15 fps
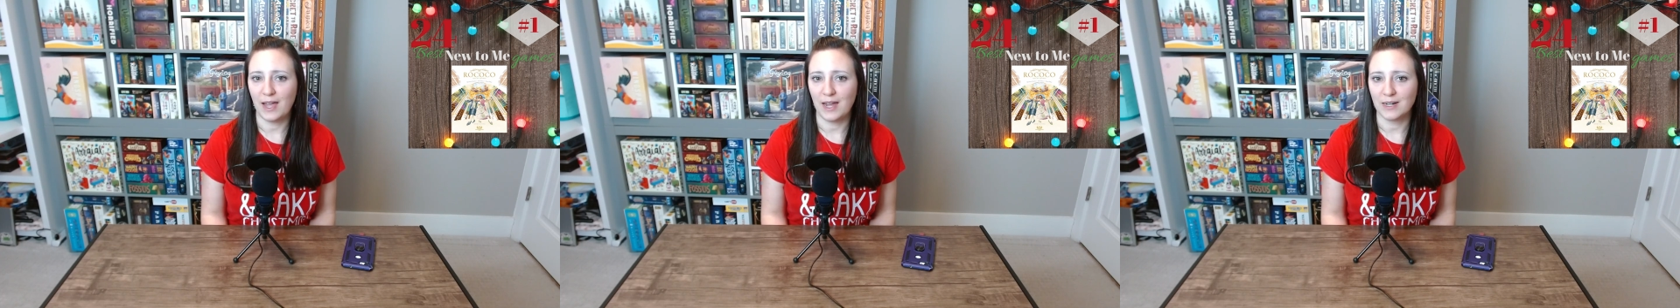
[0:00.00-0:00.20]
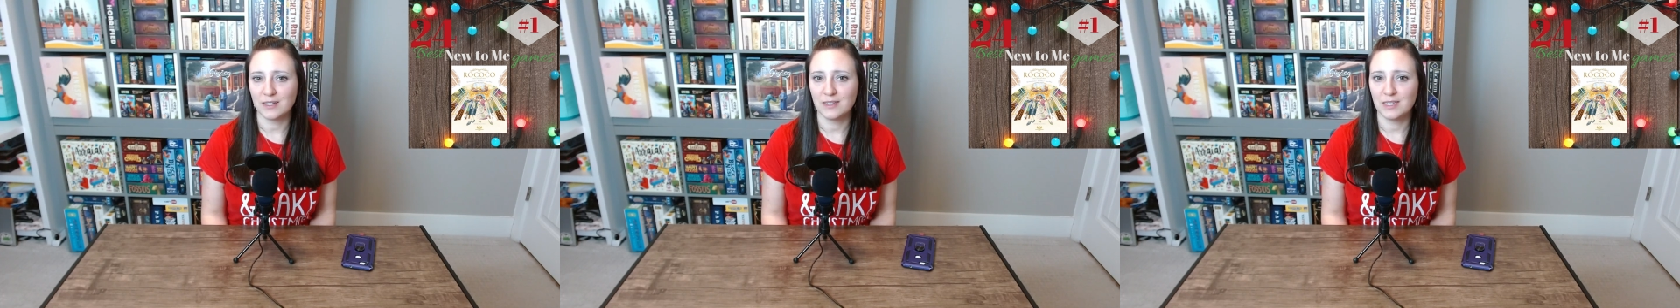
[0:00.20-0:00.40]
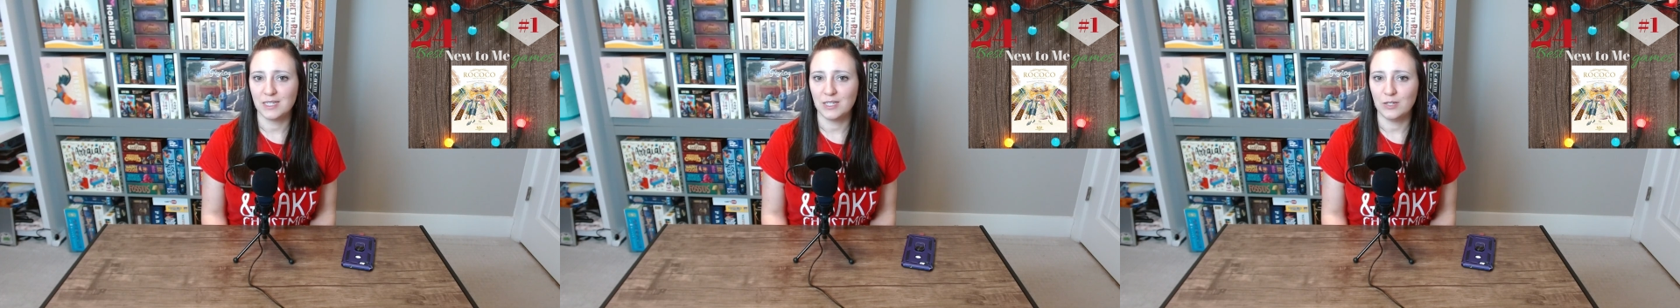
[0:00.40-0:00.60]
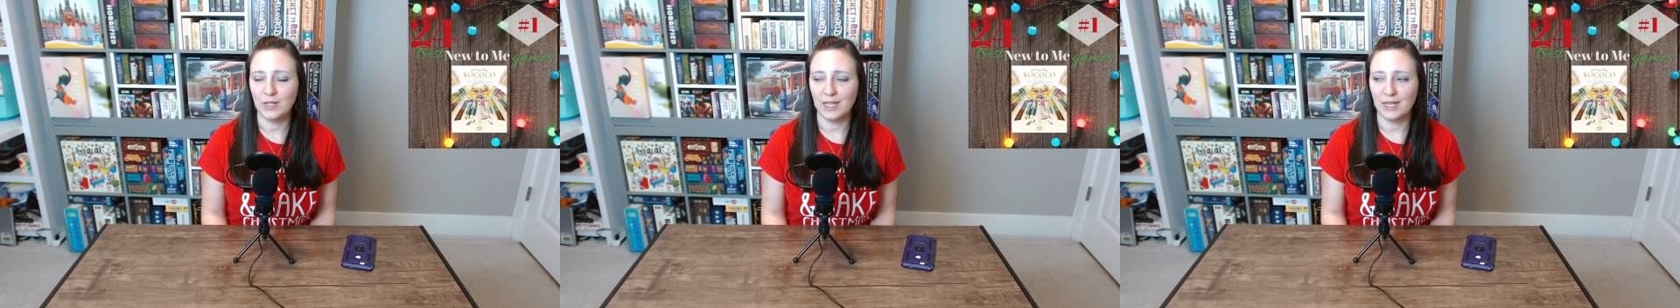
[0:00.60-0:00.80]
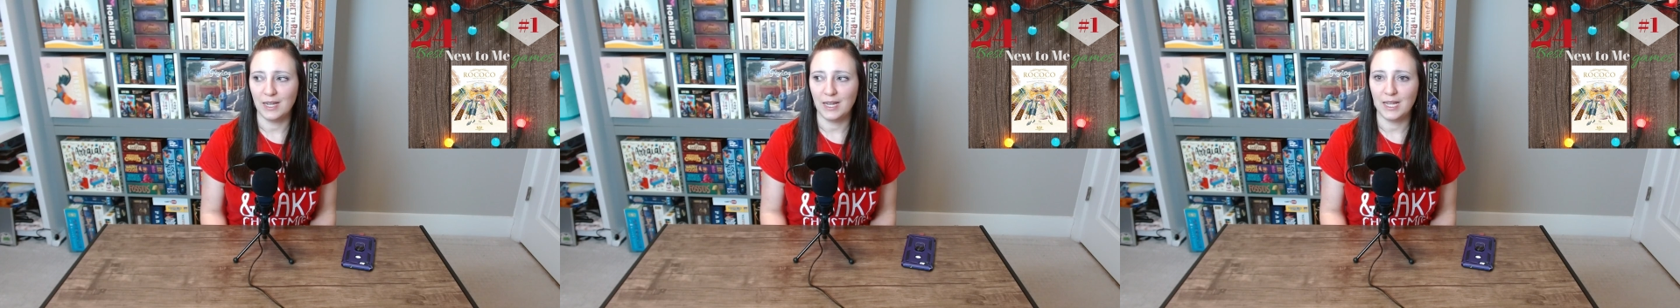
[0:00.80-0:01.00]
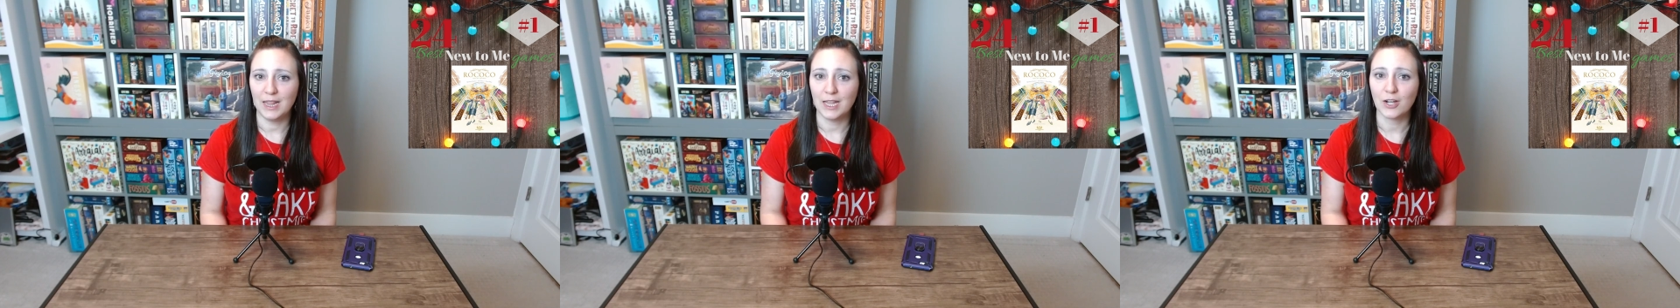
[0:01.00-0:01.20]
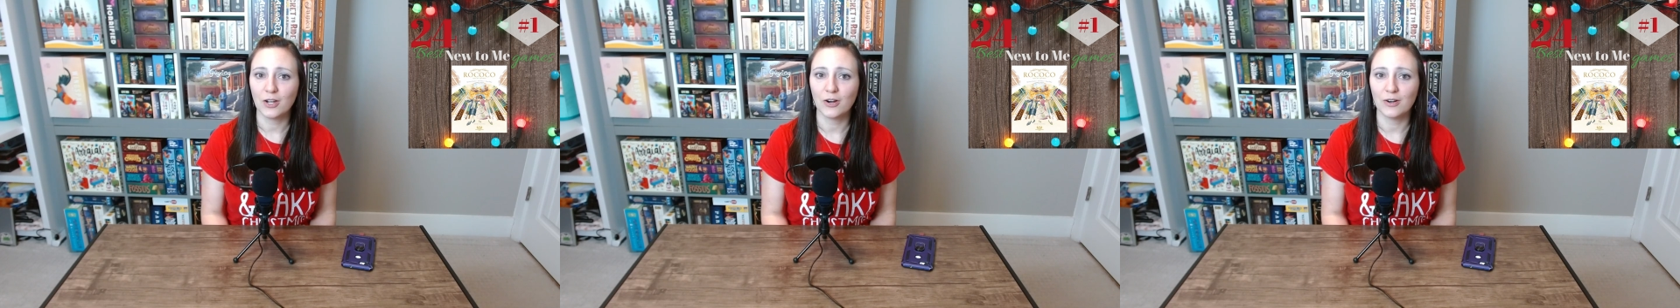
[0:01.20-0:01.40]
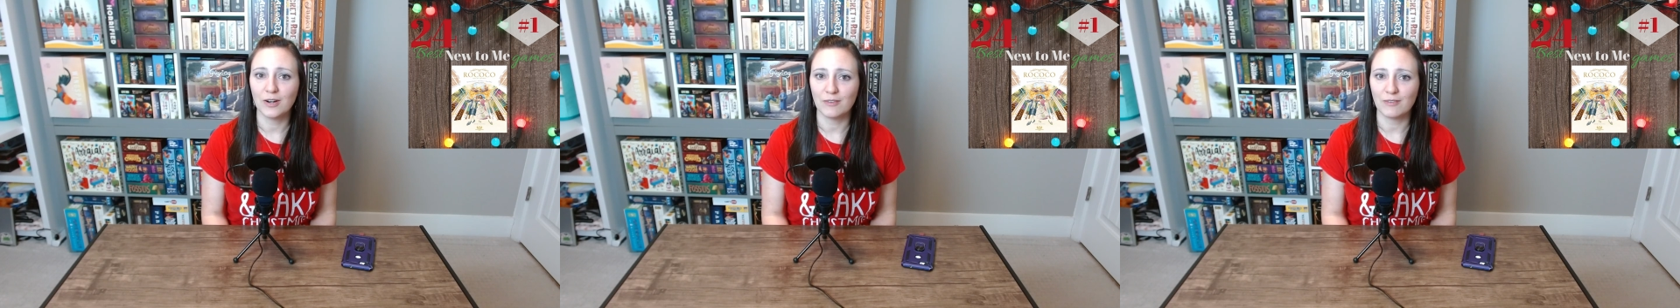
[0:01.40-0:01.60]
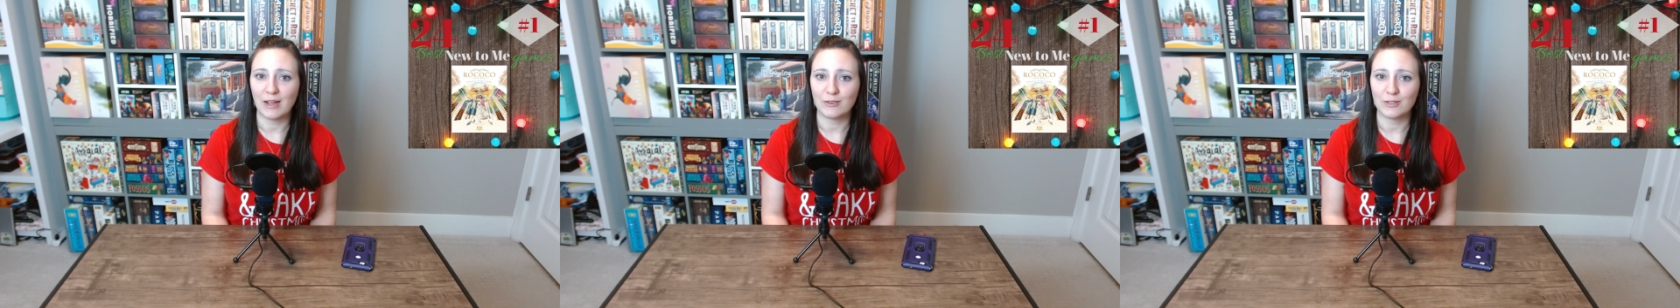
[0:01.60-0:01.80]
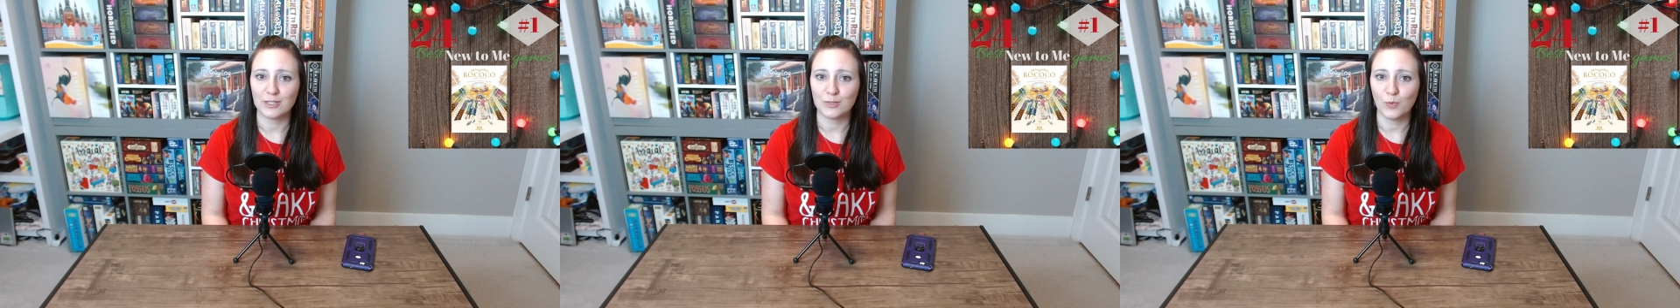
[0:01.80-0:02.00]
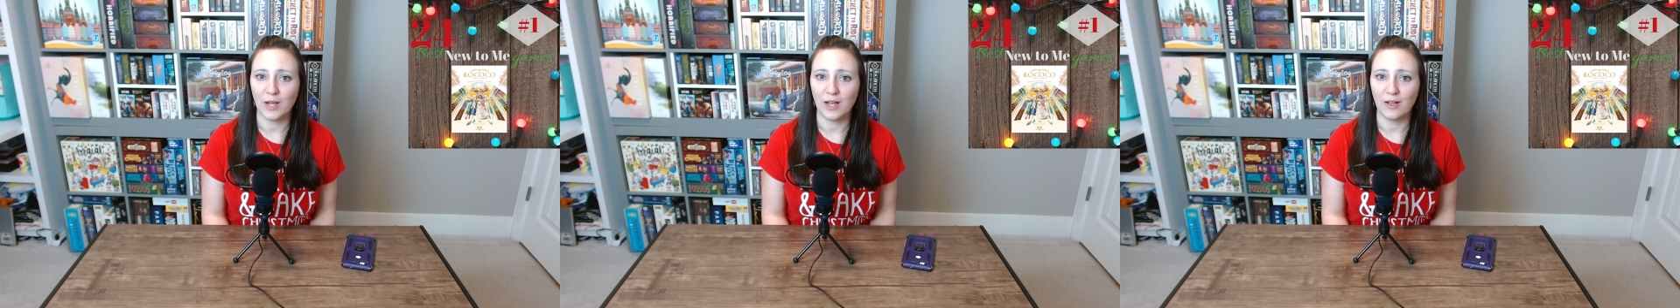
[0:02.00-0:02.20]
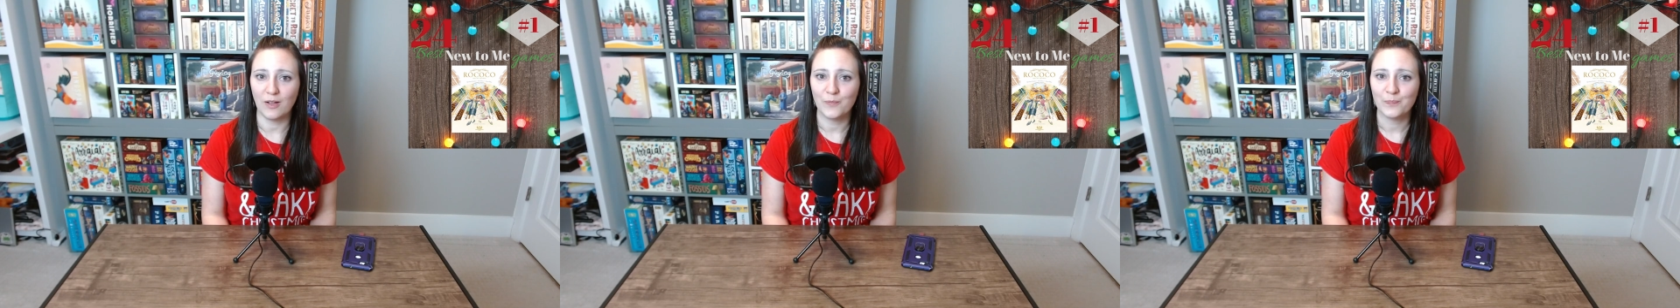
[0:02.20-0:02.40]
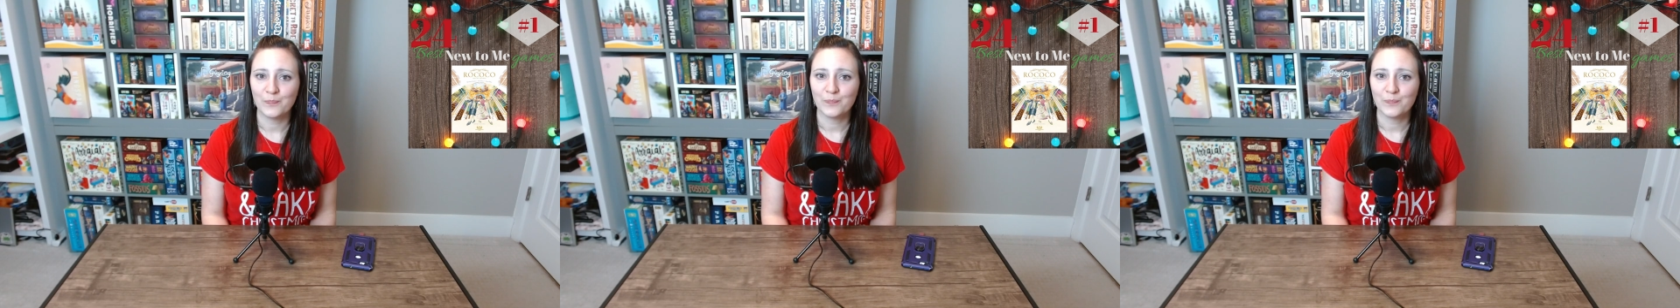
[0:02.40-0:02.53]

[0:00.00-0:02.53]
actions that you get in the current round as well.